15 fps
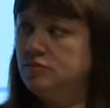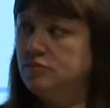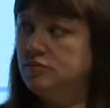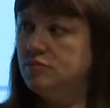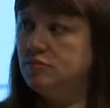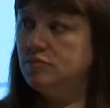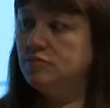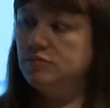
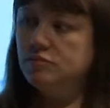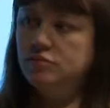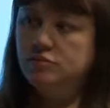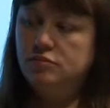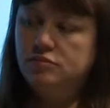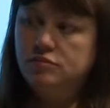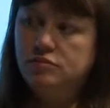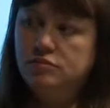
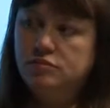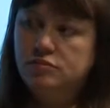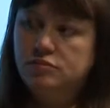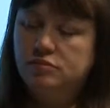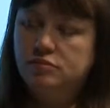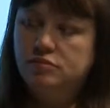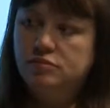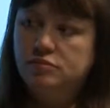
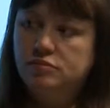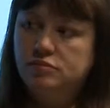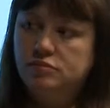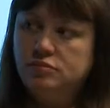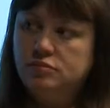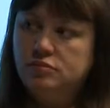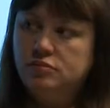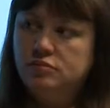
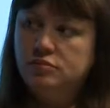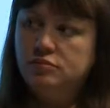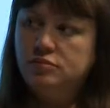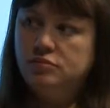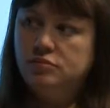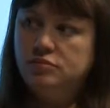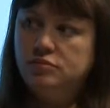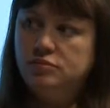
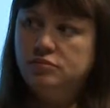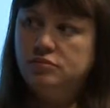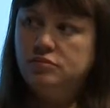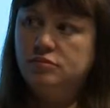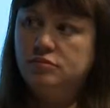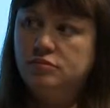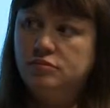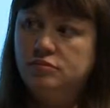
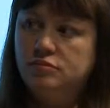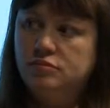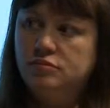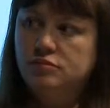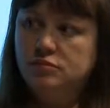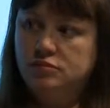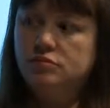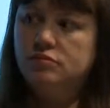(silent)